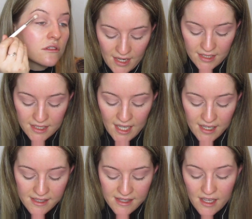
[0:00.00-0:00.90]
and
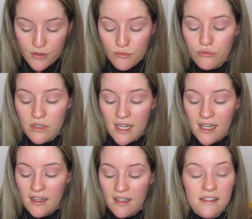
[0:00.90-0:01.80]
that is a
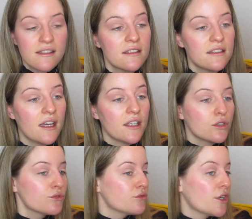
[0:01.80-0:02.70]
really nice like
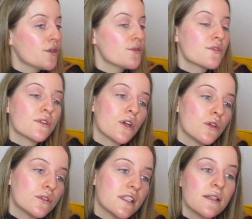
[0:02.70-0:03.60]
rose
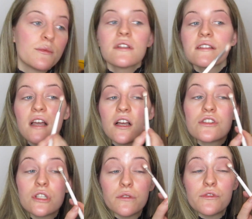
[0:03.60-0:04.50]
goldy with a
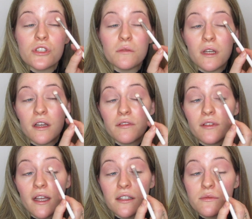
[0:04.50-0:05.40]
touch of shimmer
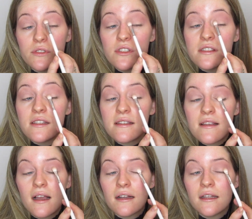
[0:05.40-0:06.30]
effect, which is
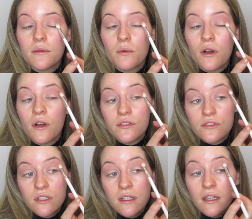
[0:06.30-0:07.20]
exactly
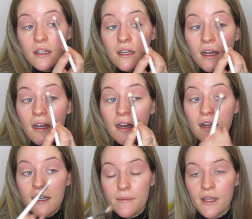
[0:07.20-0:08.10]
what
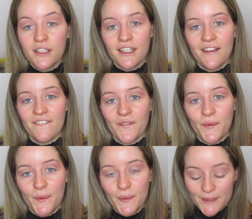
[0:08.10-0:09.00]
I'm looking
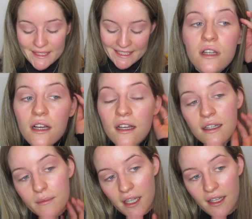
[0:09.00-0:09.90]
for.
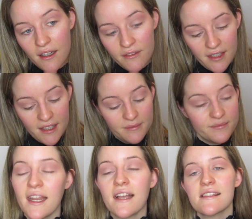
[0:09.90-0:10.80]
I love that.
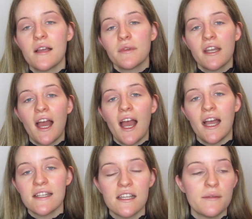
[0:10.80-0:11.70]
Next, I'm going to
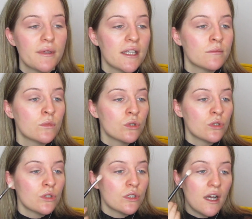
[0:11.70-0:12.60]
add a bit
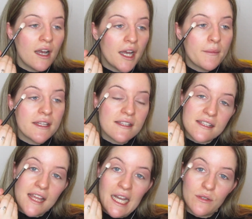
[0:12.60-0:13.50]
more
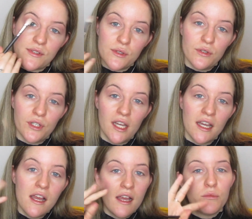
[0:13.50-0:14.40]
into the outer corner,
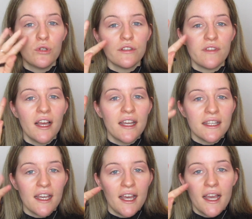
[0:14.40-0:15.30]
more of
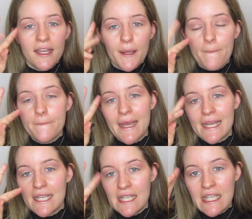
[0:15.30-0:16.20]
like a
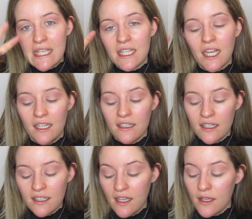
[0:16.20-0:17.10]
pinky
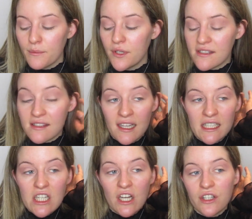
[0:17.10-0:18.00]
colour, but
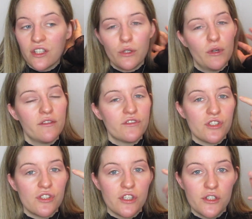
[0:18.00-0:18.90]
slightly darker than the one I've
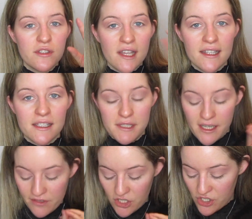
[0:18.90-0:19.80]
just used, to add some
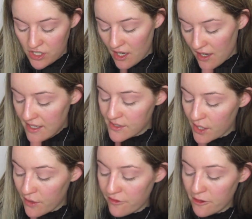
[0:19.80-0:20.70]
definition to the eye.
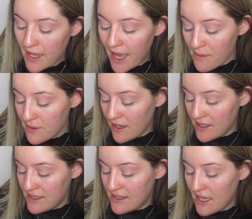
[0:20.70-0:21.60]
So from the happy eyes